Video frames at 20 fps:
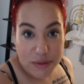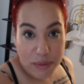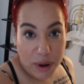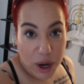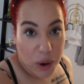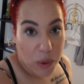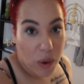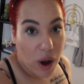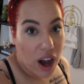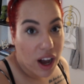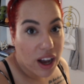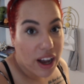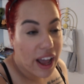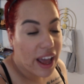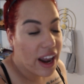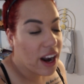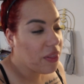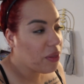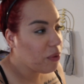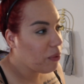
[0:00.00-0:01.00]
from our walk,
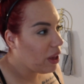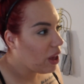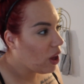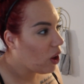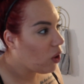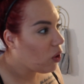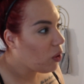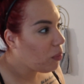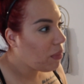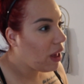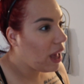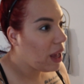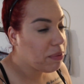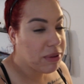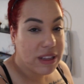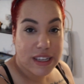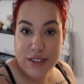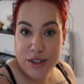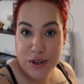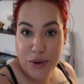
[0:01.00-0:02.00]
and on the way home, I
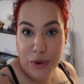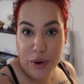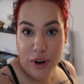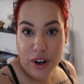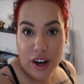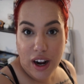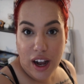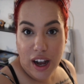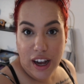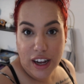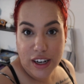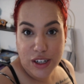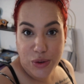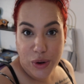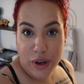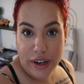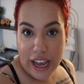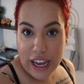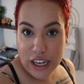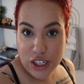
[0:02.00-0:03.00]
placed an order on
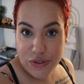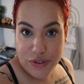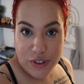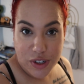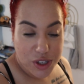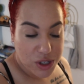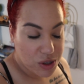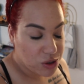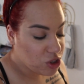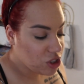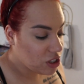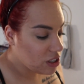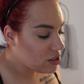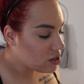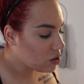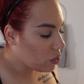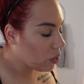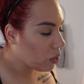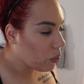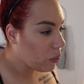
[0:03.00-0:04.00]
DoorDash for sushi.
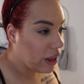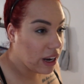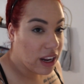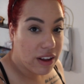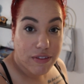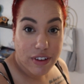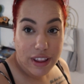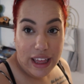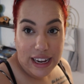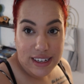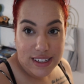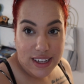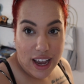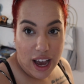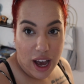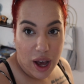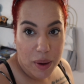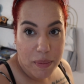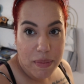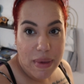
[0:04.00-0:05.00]
So we're waiting for that to
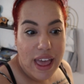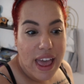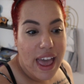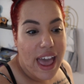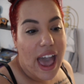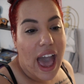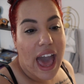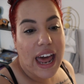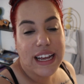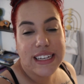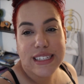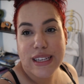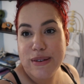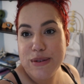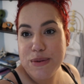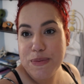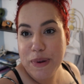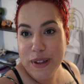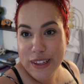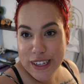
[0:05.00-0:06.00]
come. And as I
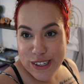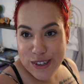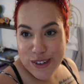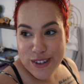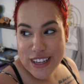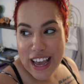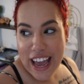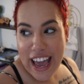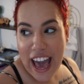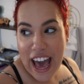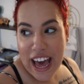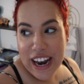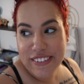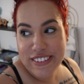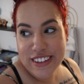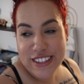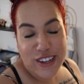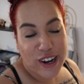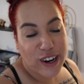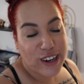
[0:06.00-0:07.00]
was pulling Josiah out of
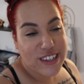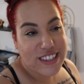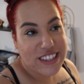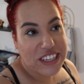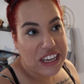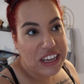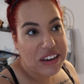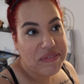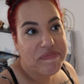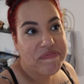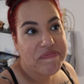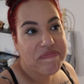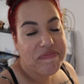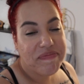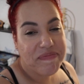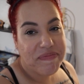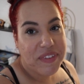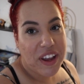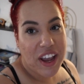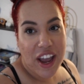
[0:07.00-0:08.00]
his car seat,
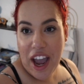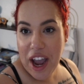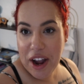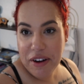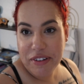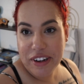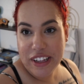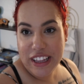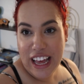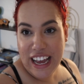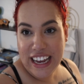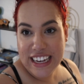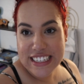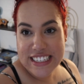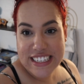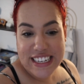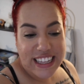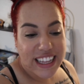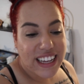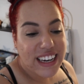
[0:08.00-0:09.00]
I
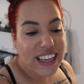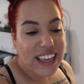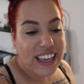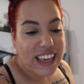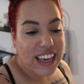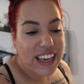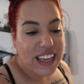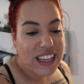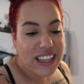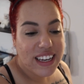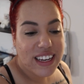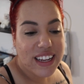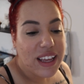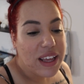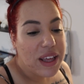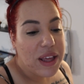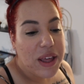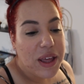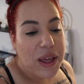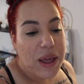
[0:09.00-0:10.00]
realized that he had
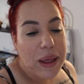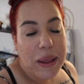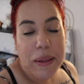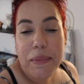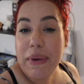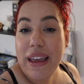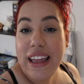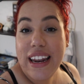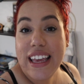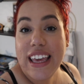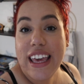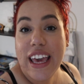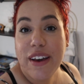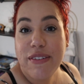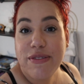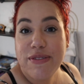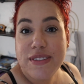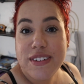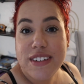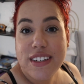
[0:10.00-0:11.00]
made a
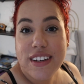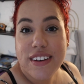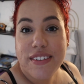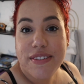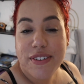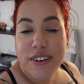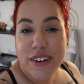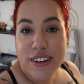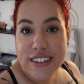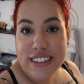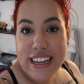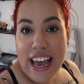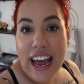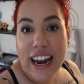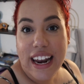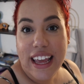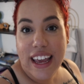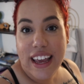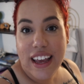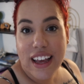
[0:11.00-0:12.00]
gift for
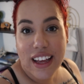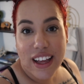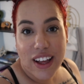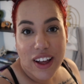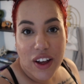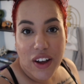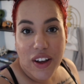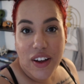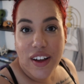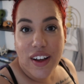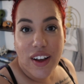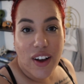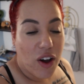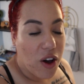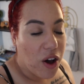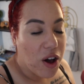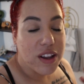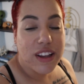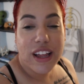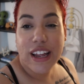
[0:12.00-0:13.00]
Daddy
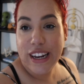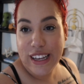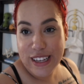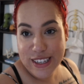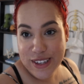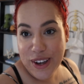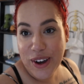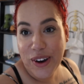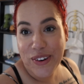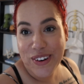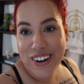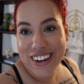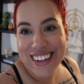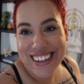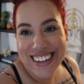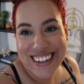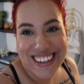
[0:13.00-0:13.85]
on his own.